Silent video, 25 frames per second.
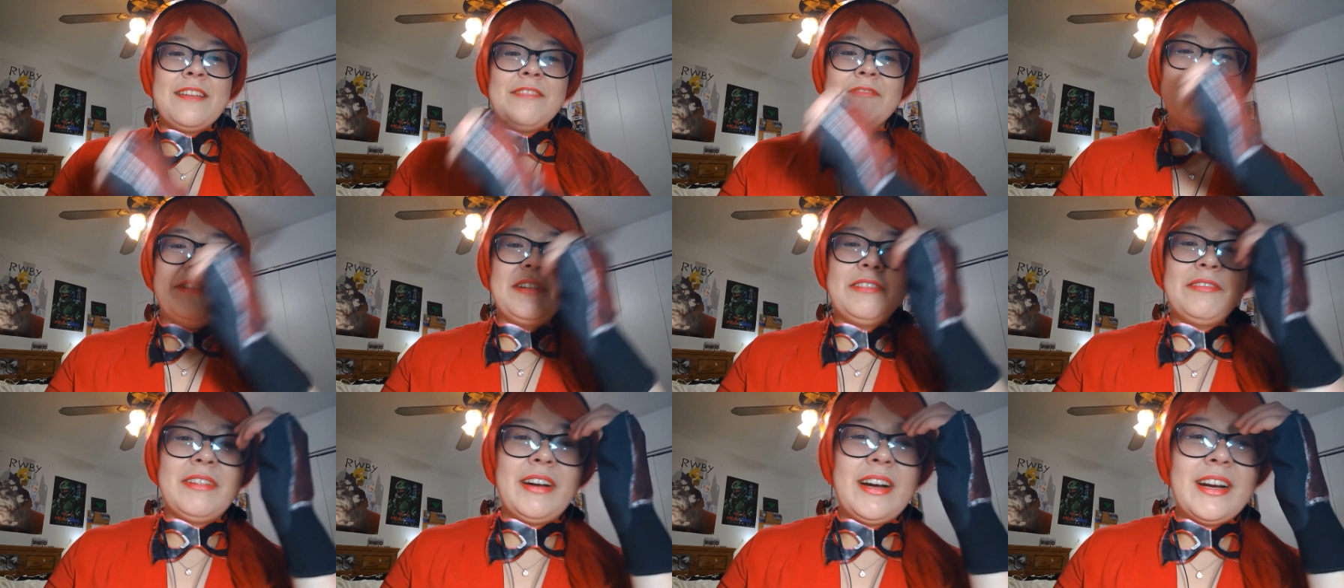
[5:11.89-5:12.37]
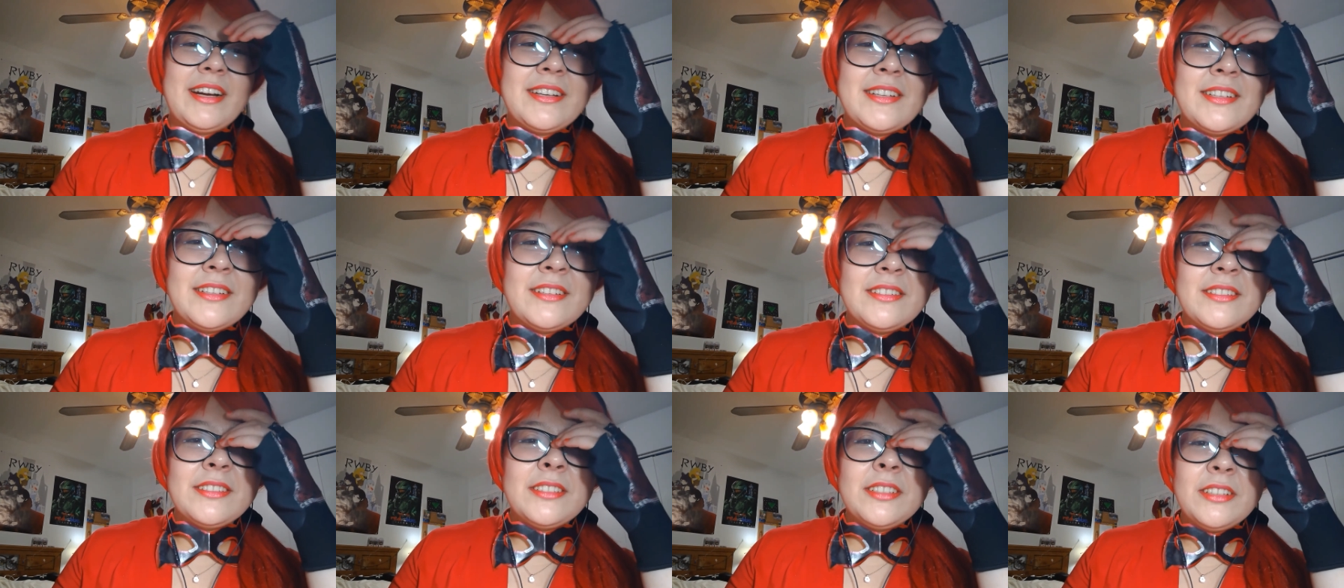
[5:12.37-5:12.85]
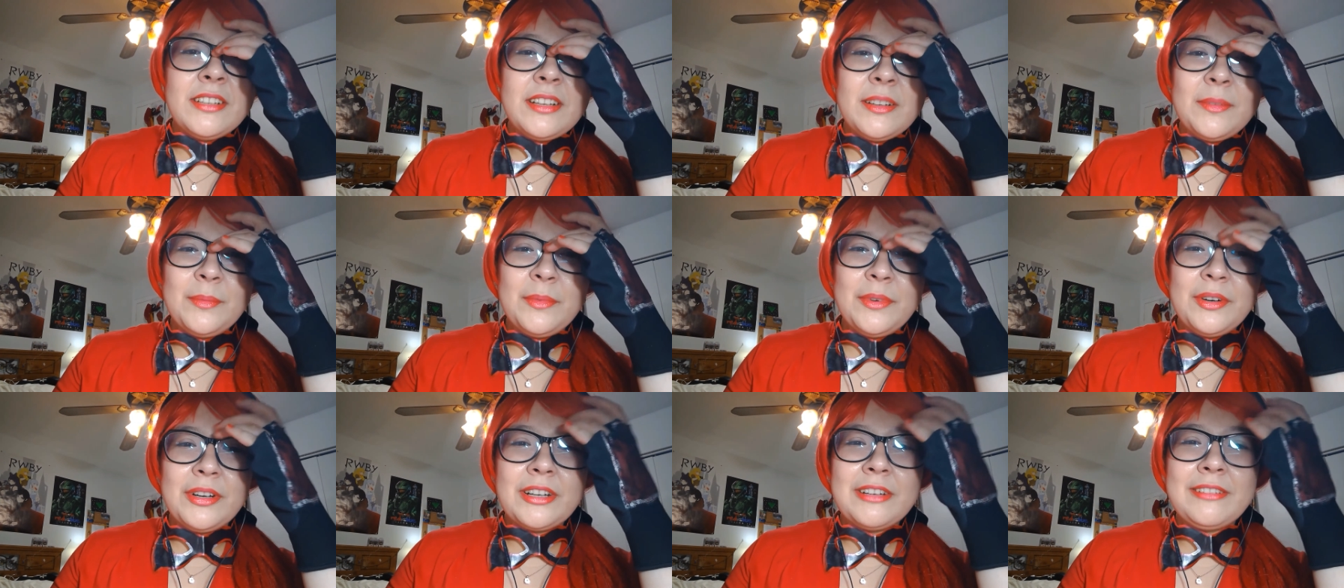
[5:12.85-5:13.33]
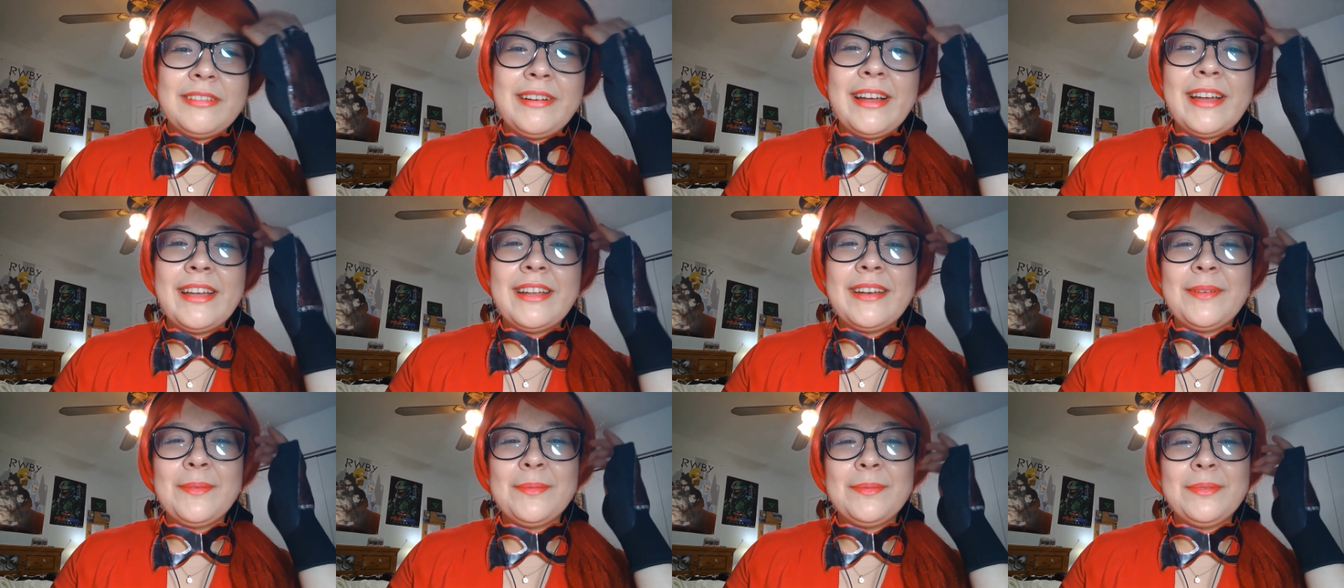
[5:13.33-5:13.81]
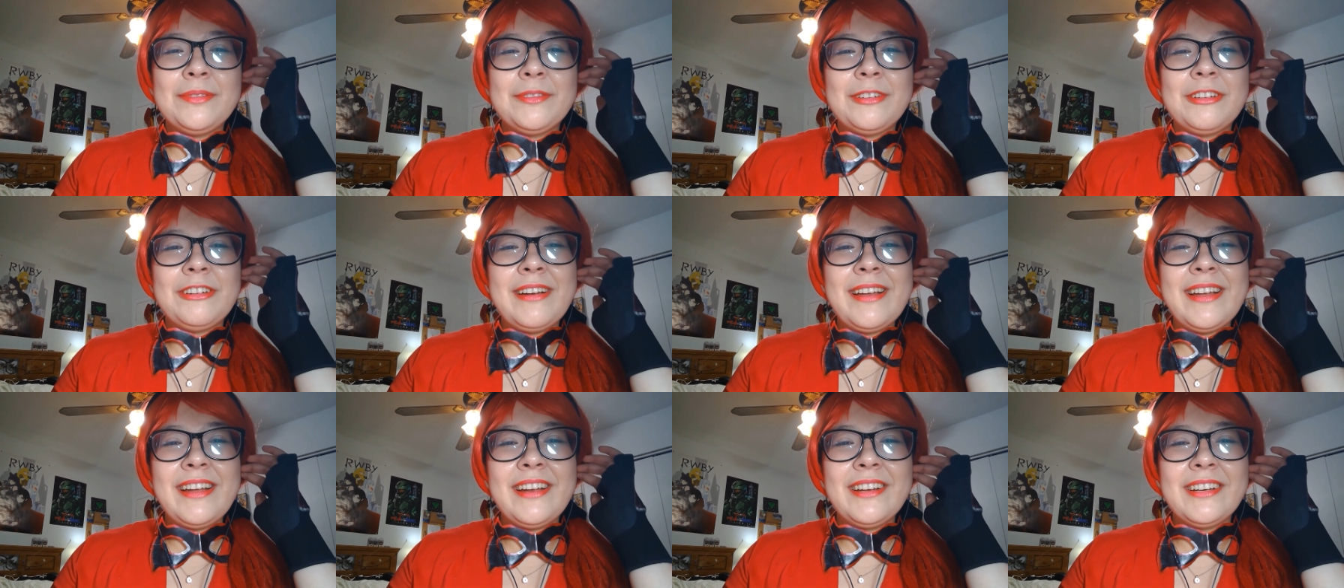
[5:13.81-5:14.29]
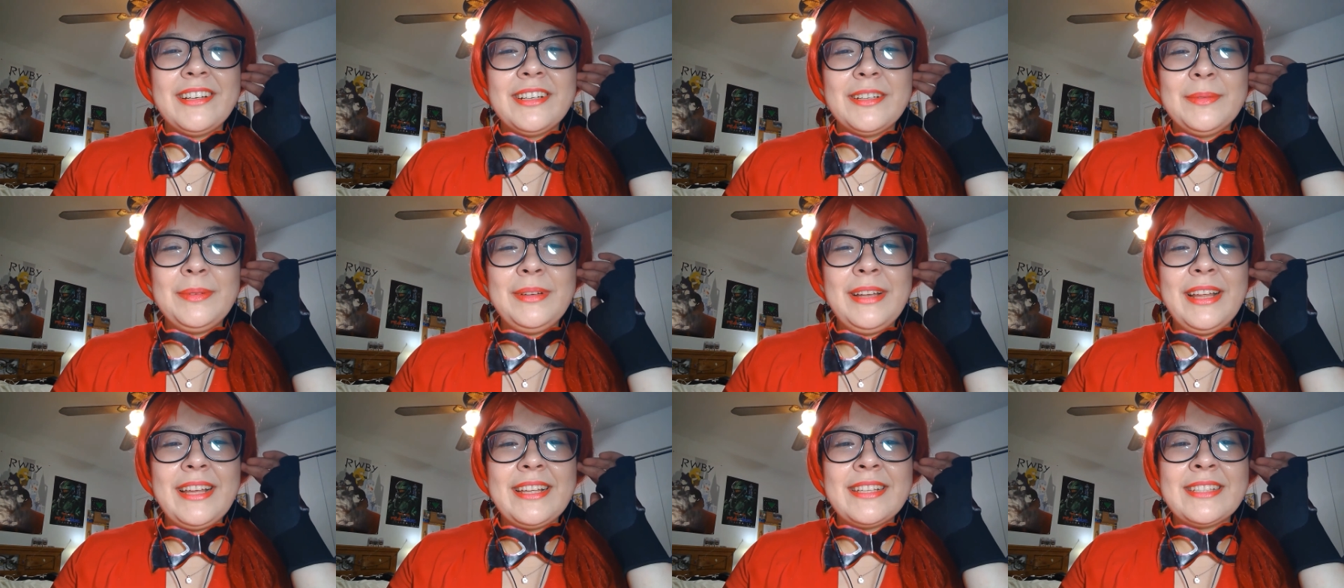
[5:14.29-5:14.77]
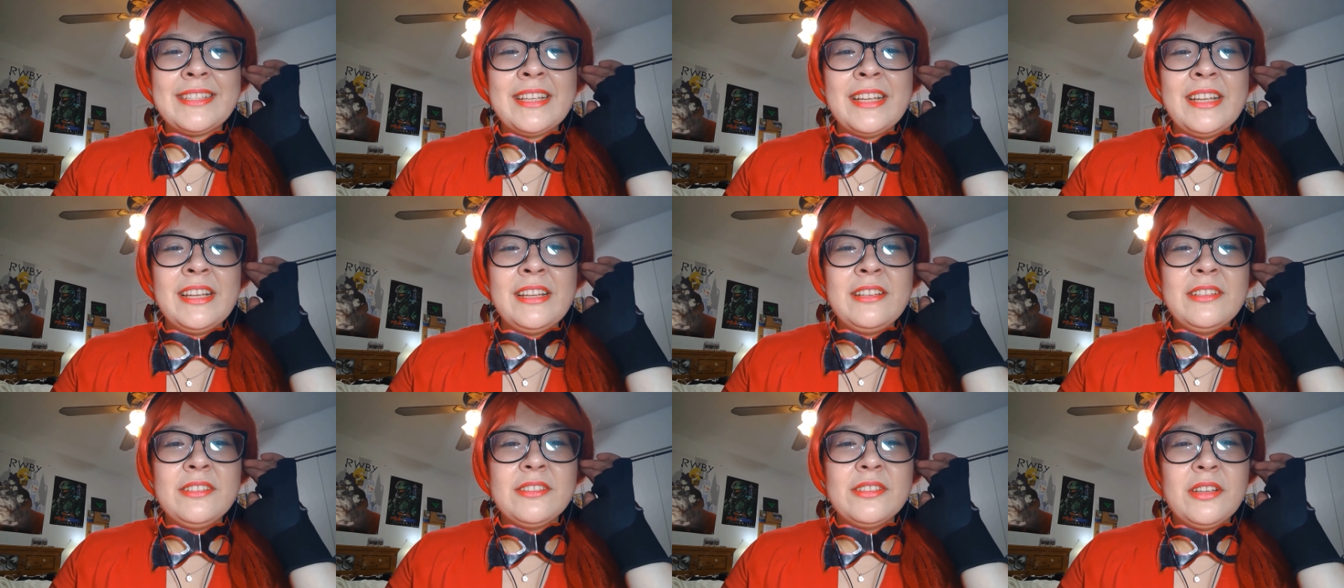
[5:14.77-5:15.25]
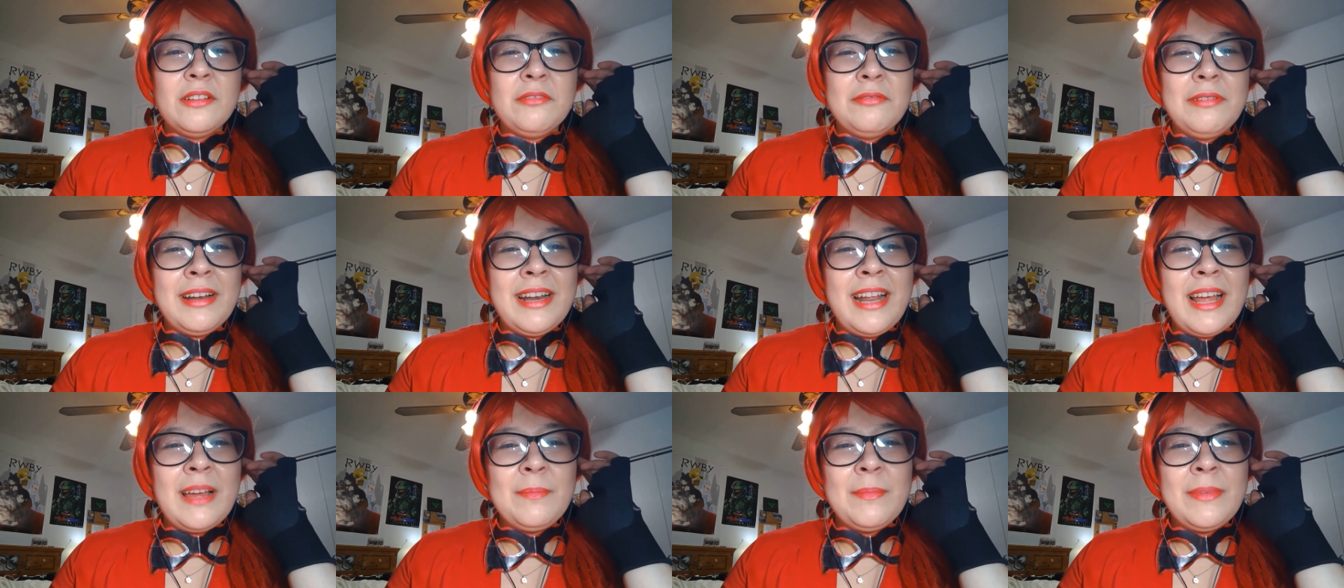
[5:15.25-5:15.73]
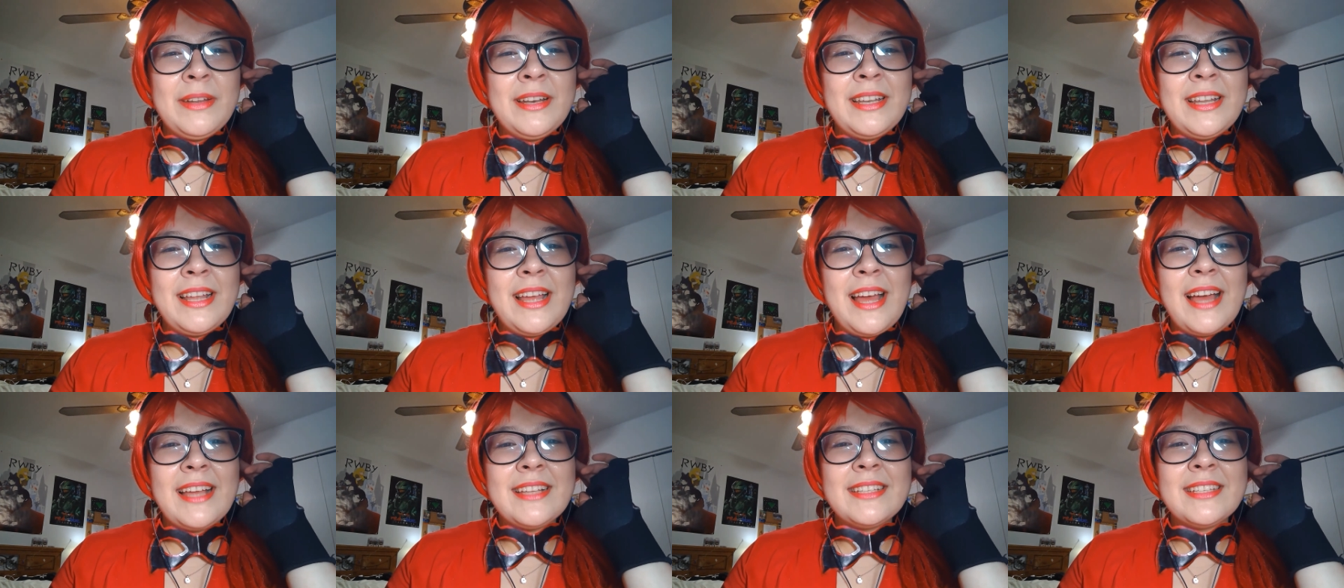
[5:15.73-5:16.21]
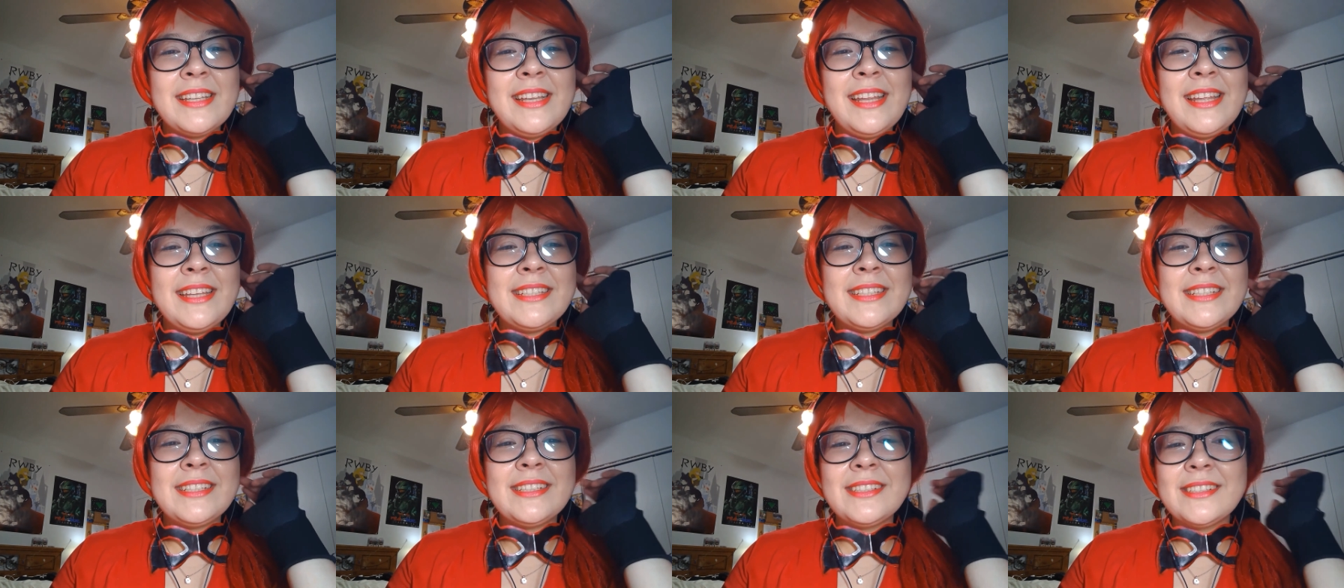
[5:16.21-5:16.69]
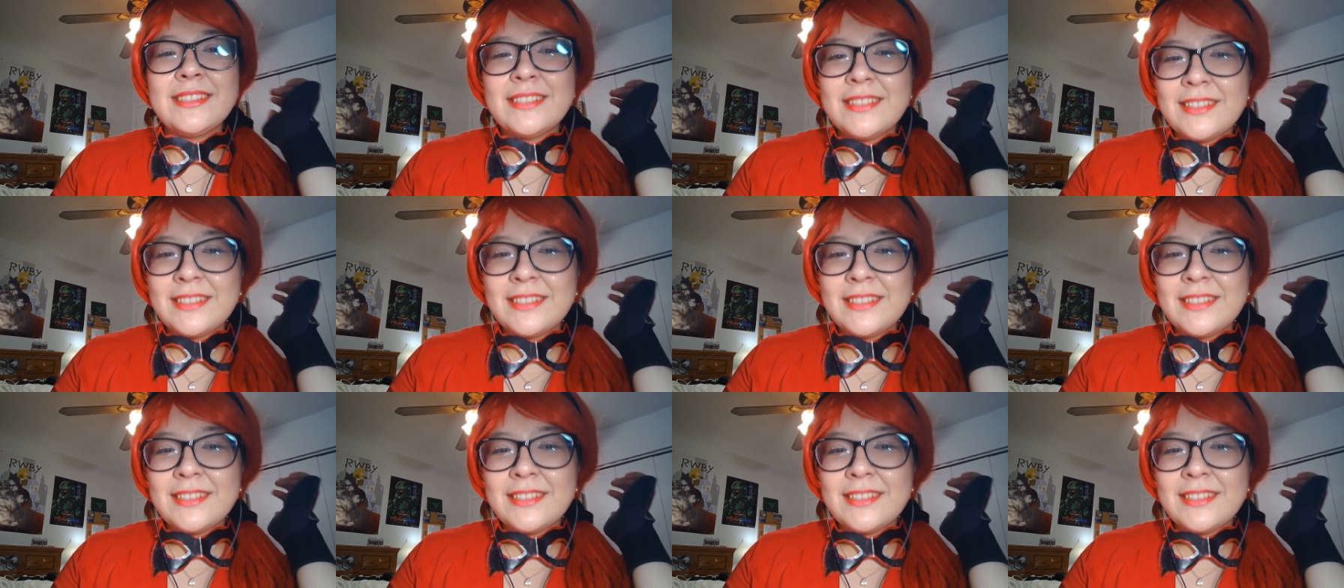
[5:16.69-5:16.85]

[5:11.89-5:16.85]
We walked to the more quieted, quieter place. So what happened? asked Anita.